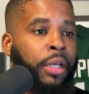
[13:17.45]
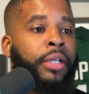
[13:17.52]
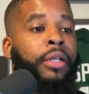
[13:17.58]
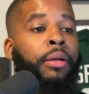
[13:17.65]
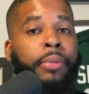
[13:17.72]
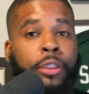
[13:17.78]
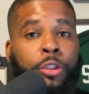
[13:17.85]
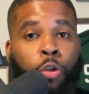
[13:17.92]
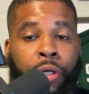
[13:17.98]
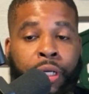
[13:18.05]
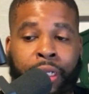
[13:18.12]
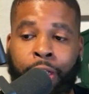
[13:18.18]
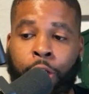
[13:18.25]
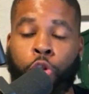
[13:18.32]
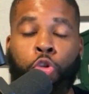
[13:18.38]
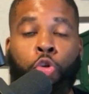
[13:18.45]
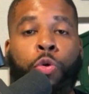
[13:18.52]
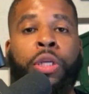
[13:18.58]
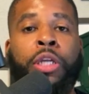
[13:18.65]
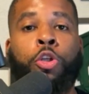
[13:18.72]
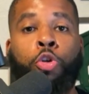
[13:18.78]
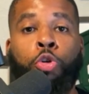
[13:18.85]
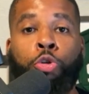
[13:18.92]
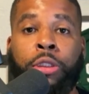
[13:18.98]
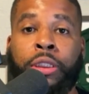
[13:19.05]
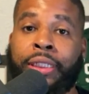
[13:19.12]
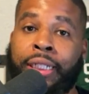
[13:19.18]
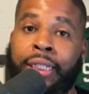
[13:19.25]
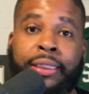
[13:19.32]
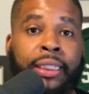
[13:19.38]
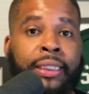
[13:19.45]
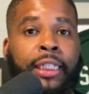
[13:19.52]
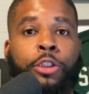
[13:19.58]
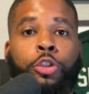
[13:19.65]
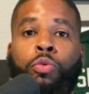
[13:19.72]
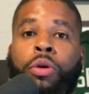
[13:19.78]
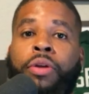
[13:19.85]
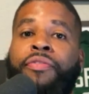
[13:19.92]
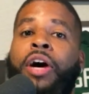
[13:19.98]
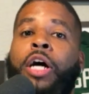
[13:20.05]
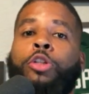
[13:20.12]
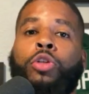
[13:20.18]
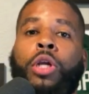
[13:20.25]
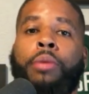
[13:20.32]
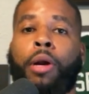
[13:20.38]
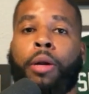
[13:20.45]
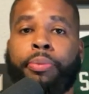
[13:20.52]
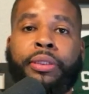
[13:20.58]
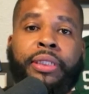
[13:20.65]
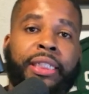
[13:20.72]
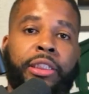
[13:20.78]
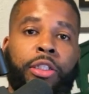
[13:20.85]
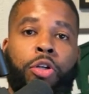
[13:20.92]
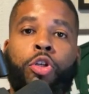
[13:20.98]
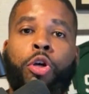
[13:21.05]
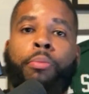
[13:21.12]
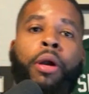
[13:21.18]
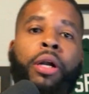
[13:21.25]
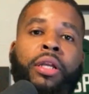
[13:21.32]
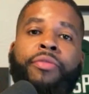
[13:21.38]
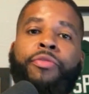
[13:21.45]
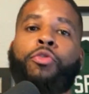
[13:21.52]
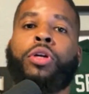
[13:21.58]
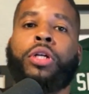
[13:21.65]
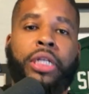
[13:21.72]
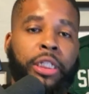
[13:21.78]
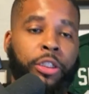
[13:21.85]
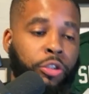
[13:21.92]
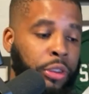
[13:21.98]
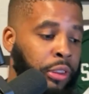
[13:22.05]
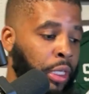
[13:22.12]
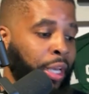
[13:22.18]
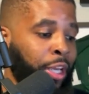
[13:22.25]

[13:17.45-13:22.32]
Number three, you can use it to the extent that you want to file trademark protection on your mark in foreign countries.